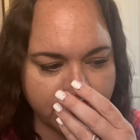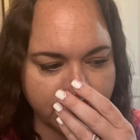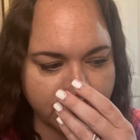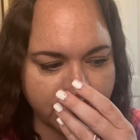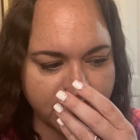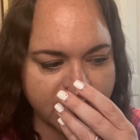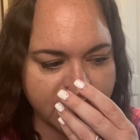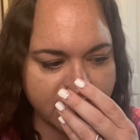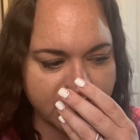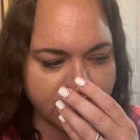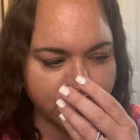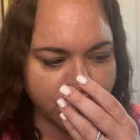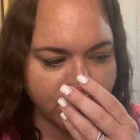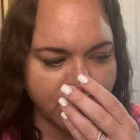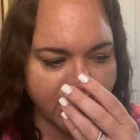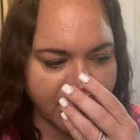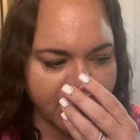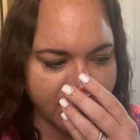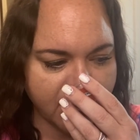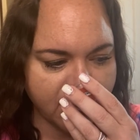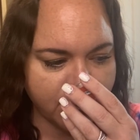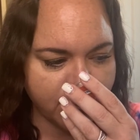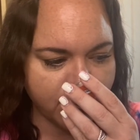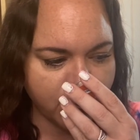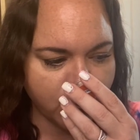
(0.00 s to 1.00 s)
This one I
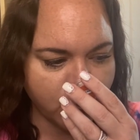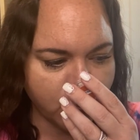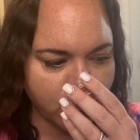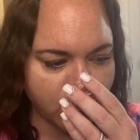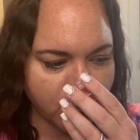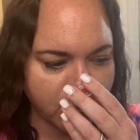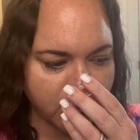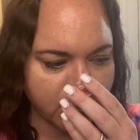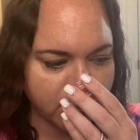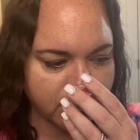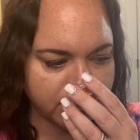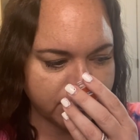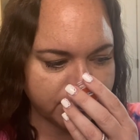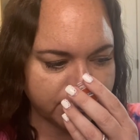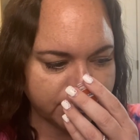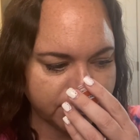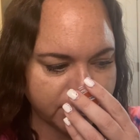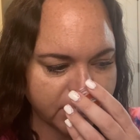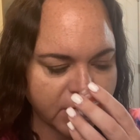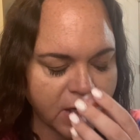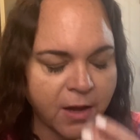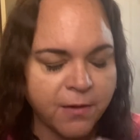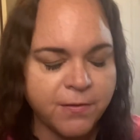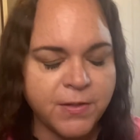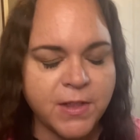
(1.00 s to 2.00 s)
get more
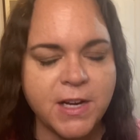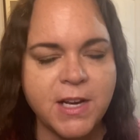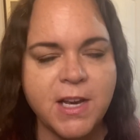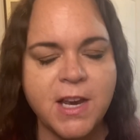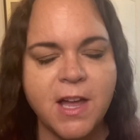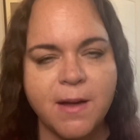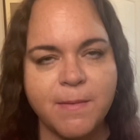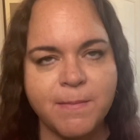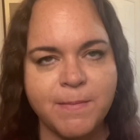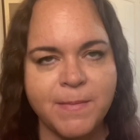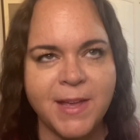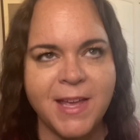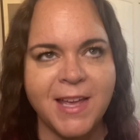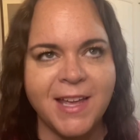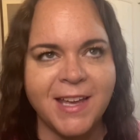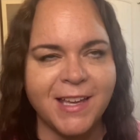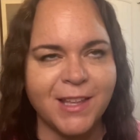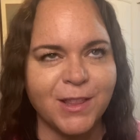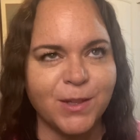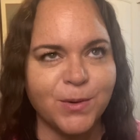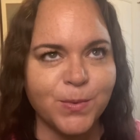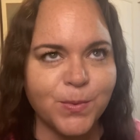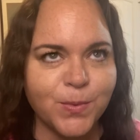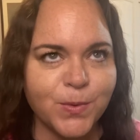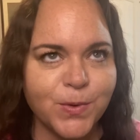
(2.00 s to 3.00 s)
of the nutmeg and
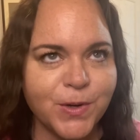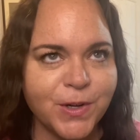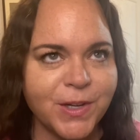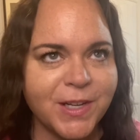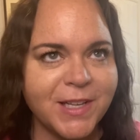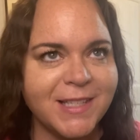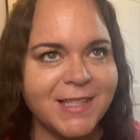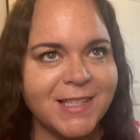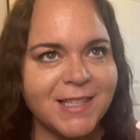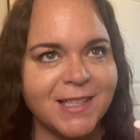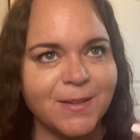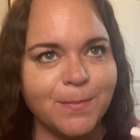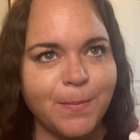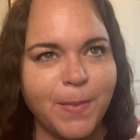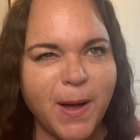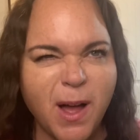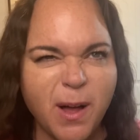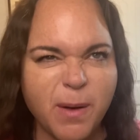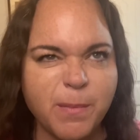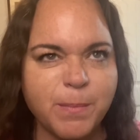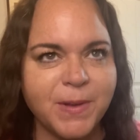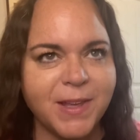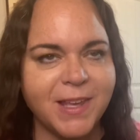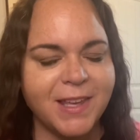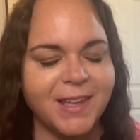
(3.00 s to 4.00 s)
the woods and the
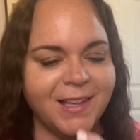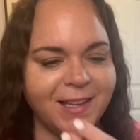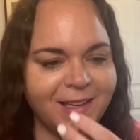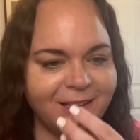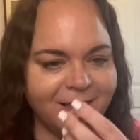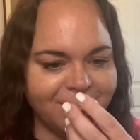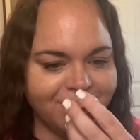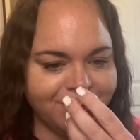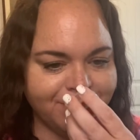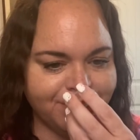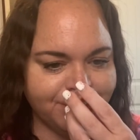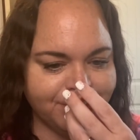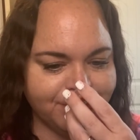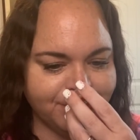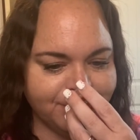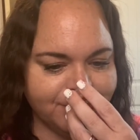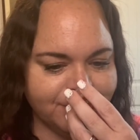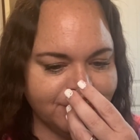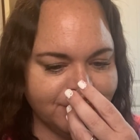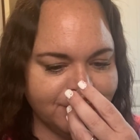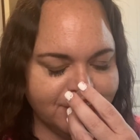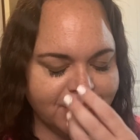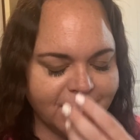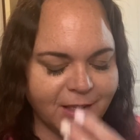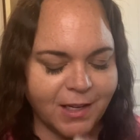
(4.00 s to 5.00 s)
pumpkin.
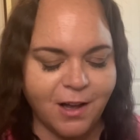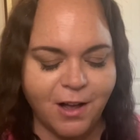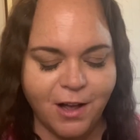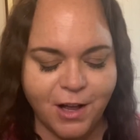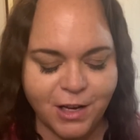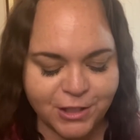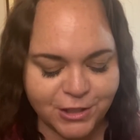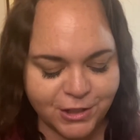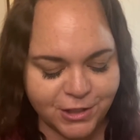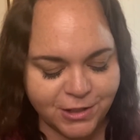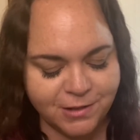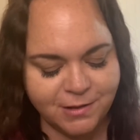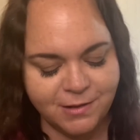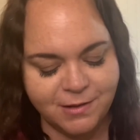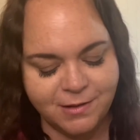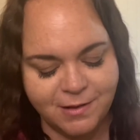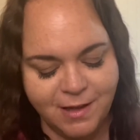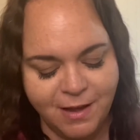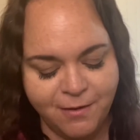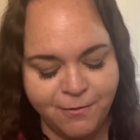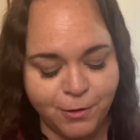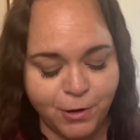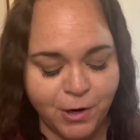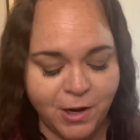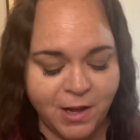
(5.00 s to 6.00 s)
Gosh, I
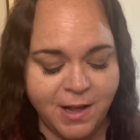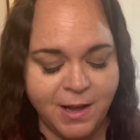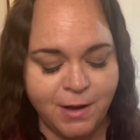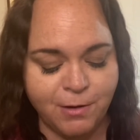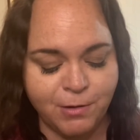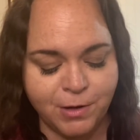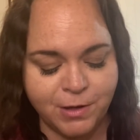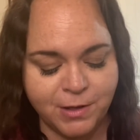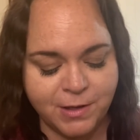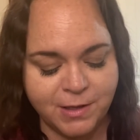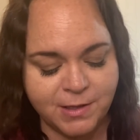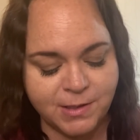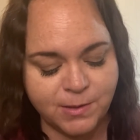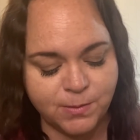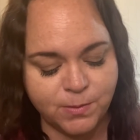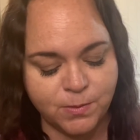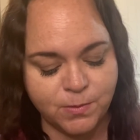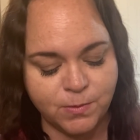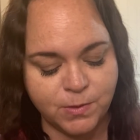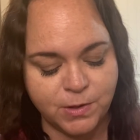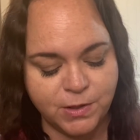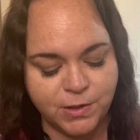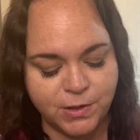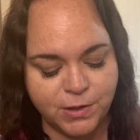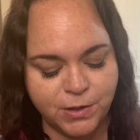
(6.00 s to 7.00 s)
forgot how good this one
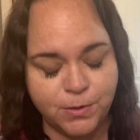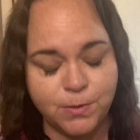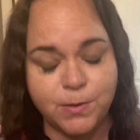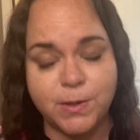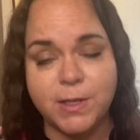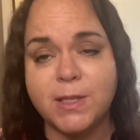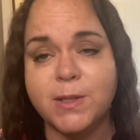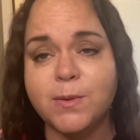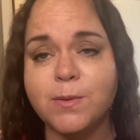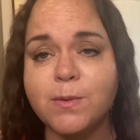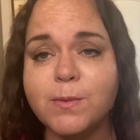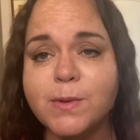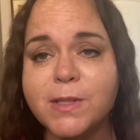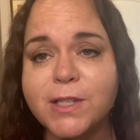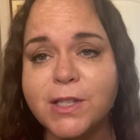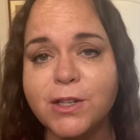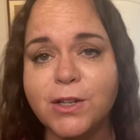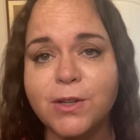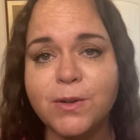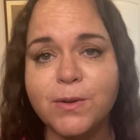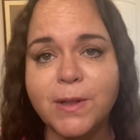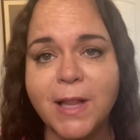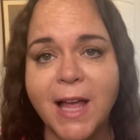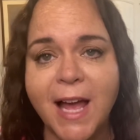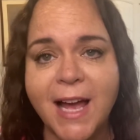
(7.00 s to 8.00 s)
was too. This one was
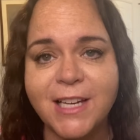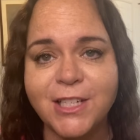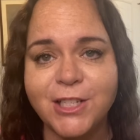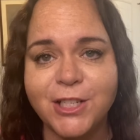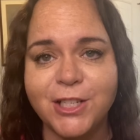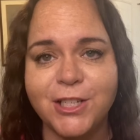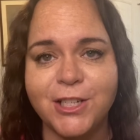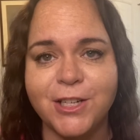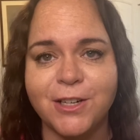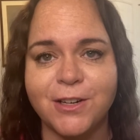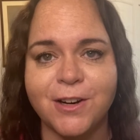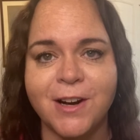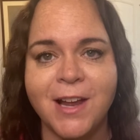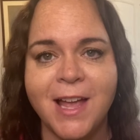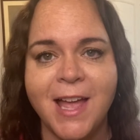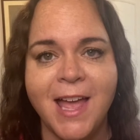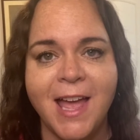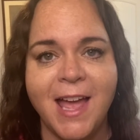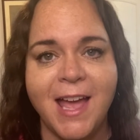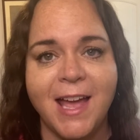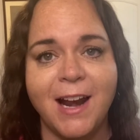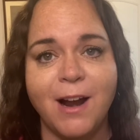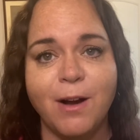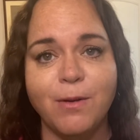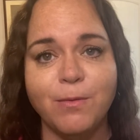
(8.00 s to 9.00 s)
new last year
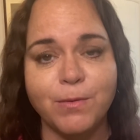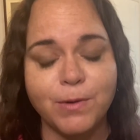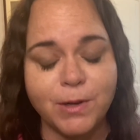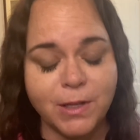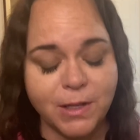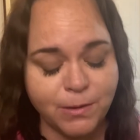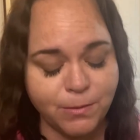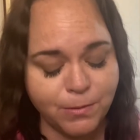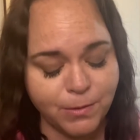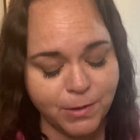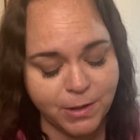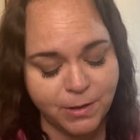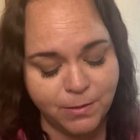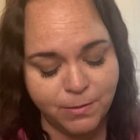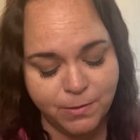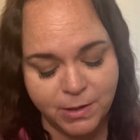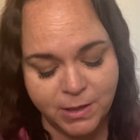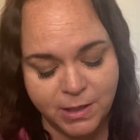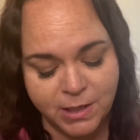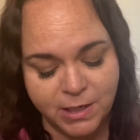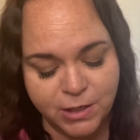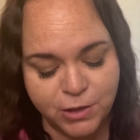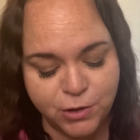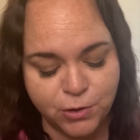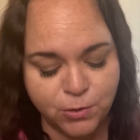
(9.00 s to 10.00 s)
and I really, really,
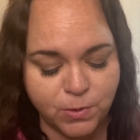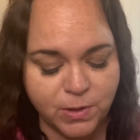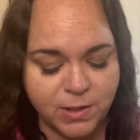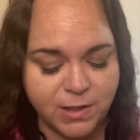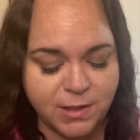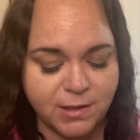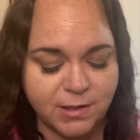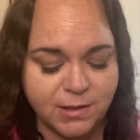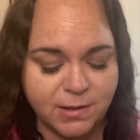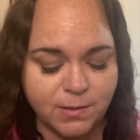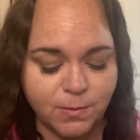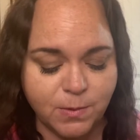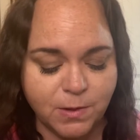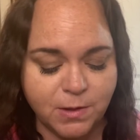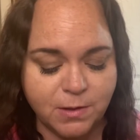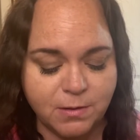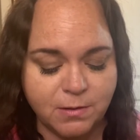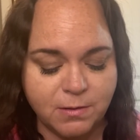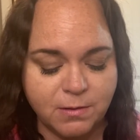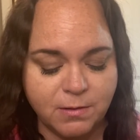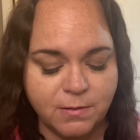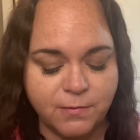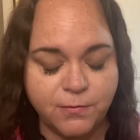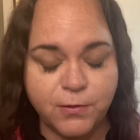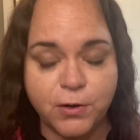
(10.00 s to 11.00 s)
really enjoyed this one.
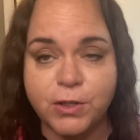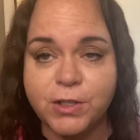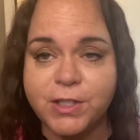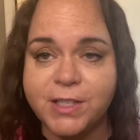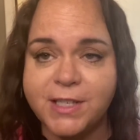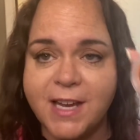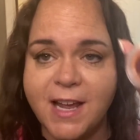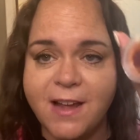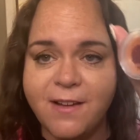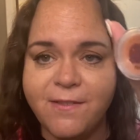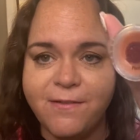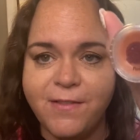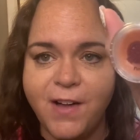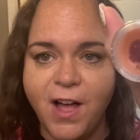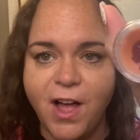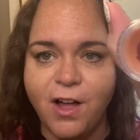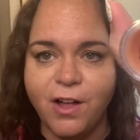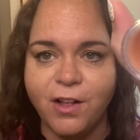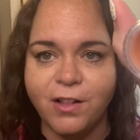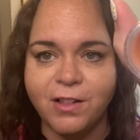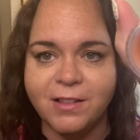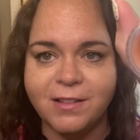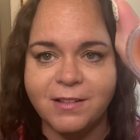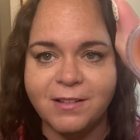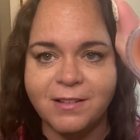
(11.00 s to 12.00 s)
First Day of
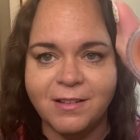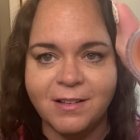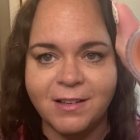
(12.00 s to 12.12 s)
Fall.